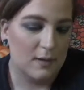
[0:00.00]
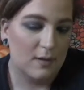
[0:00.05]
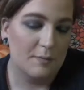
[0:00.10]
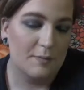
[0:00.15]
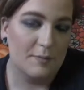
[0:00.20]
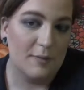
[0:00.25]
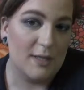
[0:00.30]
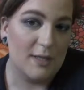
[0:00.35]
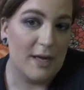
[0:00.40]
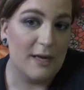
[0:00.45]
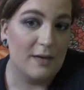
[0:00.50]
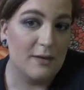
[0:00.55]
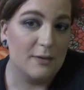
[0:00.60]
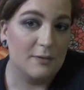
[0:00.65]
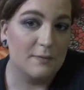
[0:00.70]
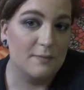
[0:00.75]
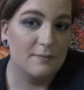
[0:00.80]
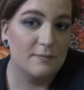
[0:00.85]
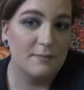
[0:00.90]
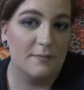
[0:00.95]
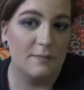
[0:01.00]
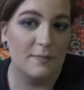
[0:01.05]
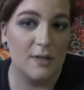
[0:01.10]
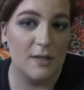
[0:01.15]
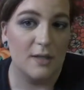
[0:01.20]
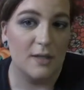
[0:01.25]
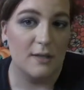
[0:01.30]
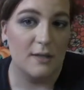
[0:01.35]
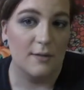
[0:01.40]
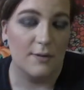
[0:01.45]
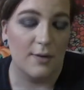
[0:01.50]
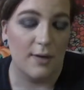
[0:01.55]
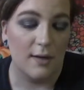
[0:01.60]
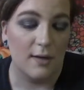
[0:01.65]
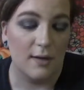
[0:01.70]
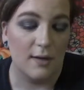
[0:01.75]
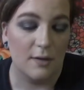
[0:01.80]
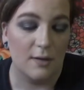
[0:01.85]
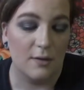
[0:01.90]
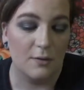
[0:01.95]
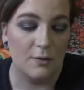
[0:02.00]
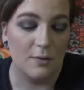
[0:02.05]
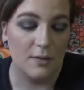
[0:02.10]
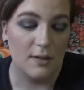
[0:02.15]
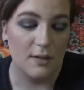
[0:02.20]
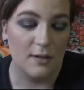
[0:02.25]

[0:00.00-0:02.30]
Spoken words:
but I don't know, see if I can get through this.